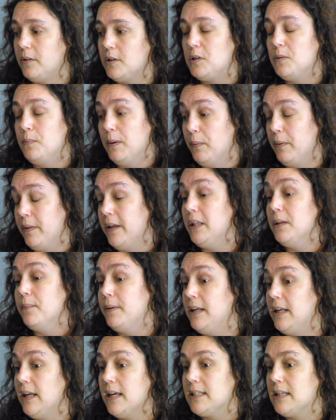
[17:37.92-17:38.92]
to be within the
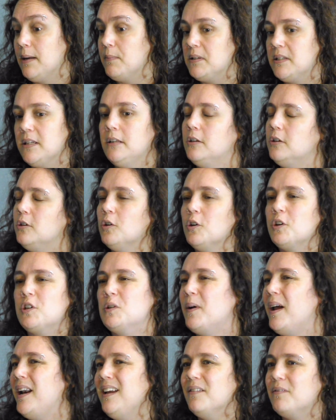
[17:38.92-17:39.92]
BDSM scene and not
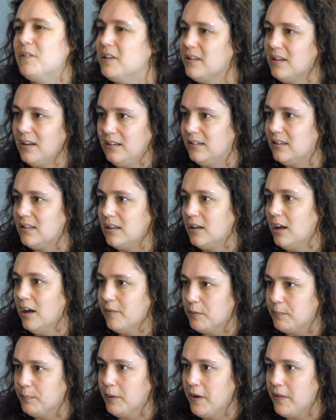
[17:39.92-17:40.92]
do any of the things that are
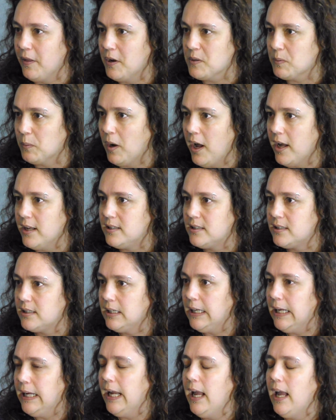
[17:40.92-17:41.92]
covered by those words.
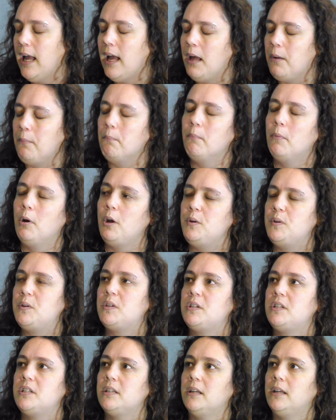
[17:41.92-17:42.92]
And
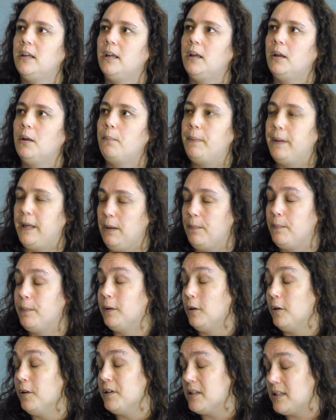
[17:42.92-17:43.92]
most
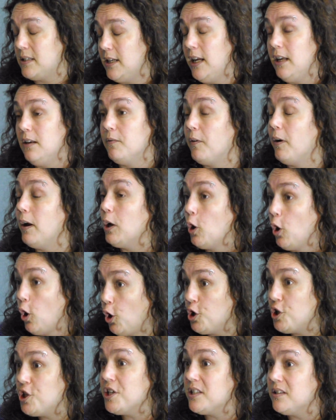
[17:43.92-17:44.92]
people on the scene are very
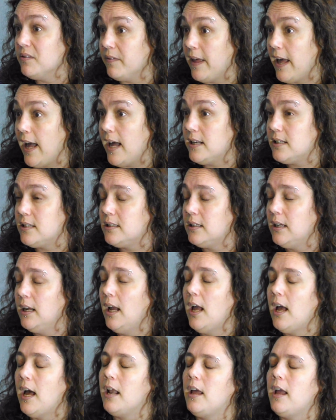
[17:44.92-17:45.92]
conscious of that.
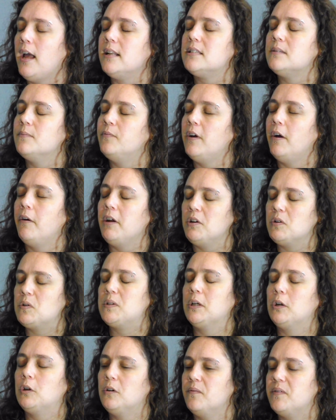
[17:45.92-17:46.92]
And I had some very
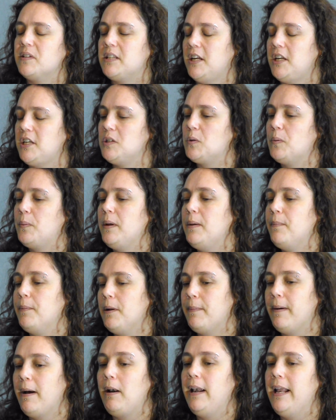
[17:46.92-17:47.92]
interesting conversations with
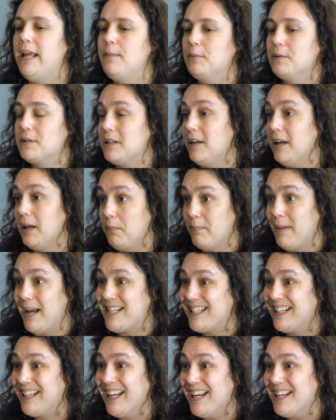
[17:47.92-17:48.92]
people about labels like
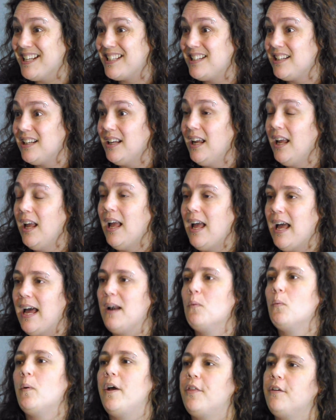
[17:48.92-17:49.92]
masochist
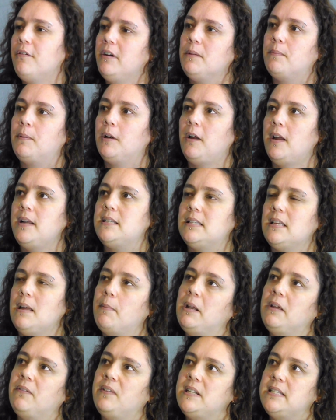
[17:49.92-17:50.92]
and whether it applied to
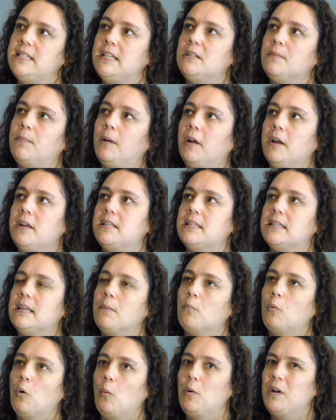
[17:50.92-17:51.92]
them, and if it did apply to
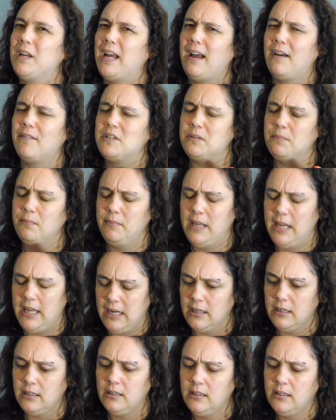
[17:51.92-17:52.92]
them, what would it have to mean